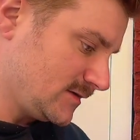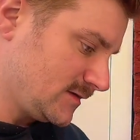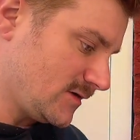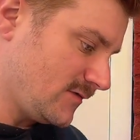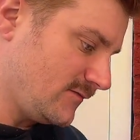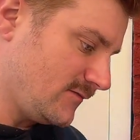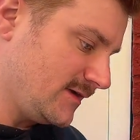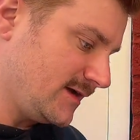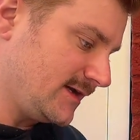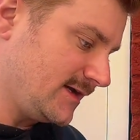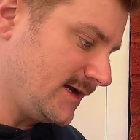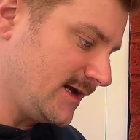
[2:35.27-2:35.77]
got a
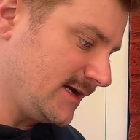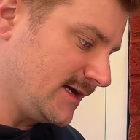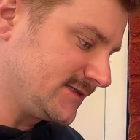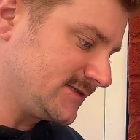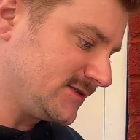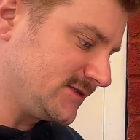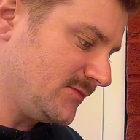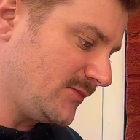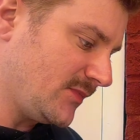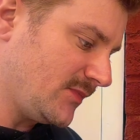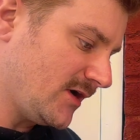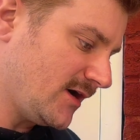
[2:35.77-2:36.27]
really nice
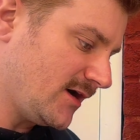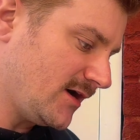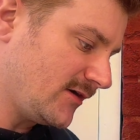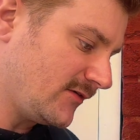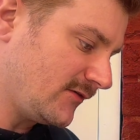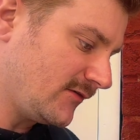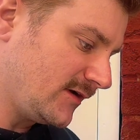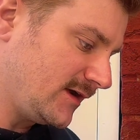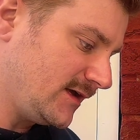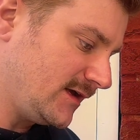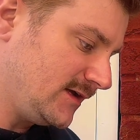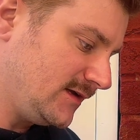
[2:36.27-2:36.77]

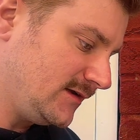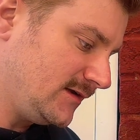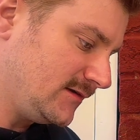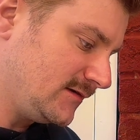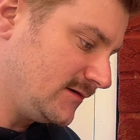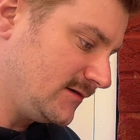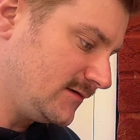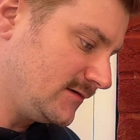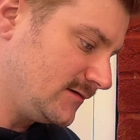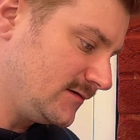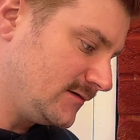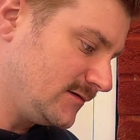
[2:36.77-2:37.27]
nabari,
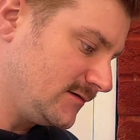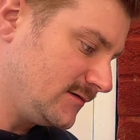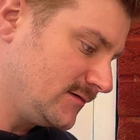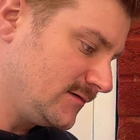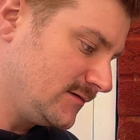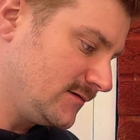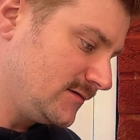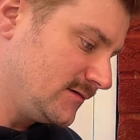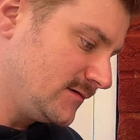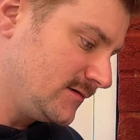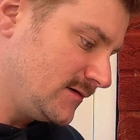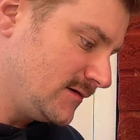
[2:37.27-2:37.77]

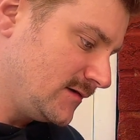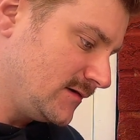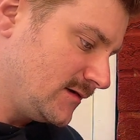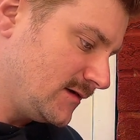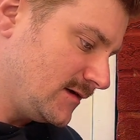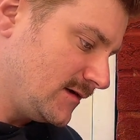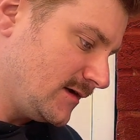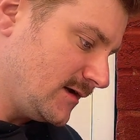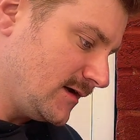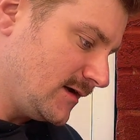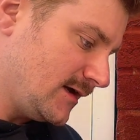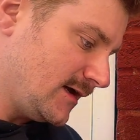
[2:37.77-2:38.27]

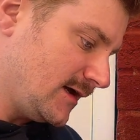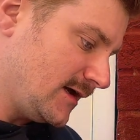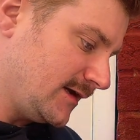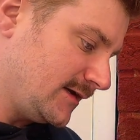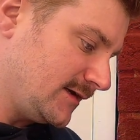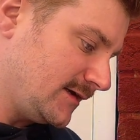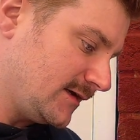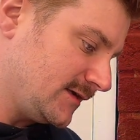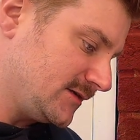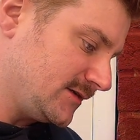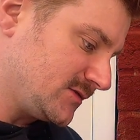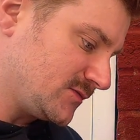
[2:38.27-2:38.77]

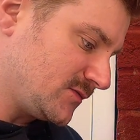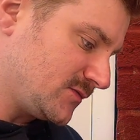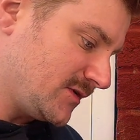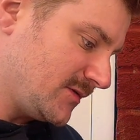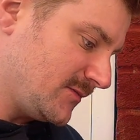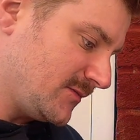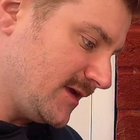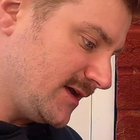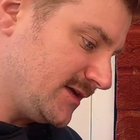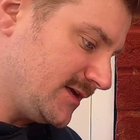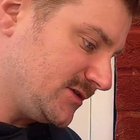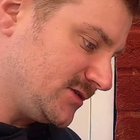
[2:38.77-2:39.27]
and I just want to
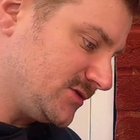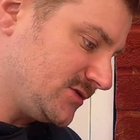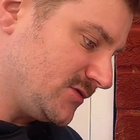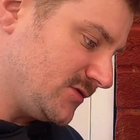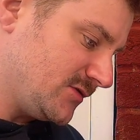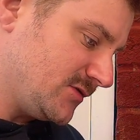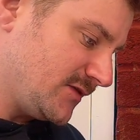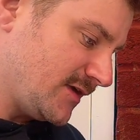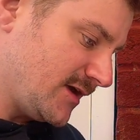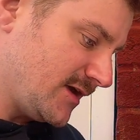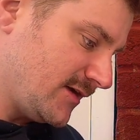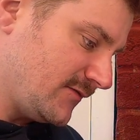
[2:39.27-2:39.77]
make
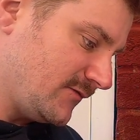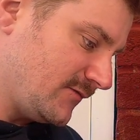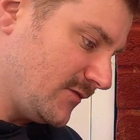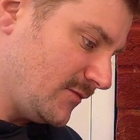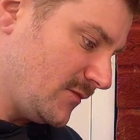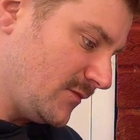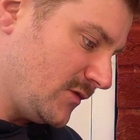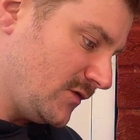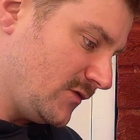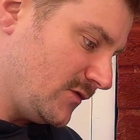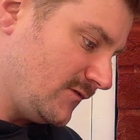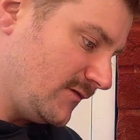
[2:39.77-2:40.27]
sure that I'm
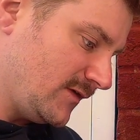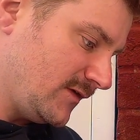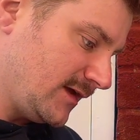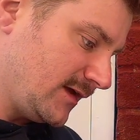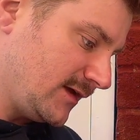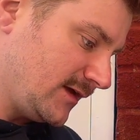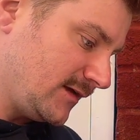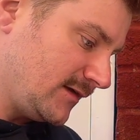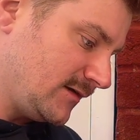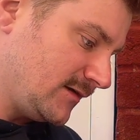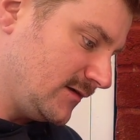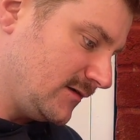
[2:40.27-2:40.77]

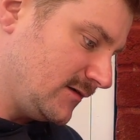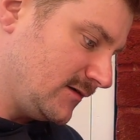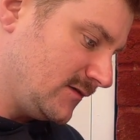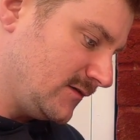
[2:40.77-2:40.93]
removing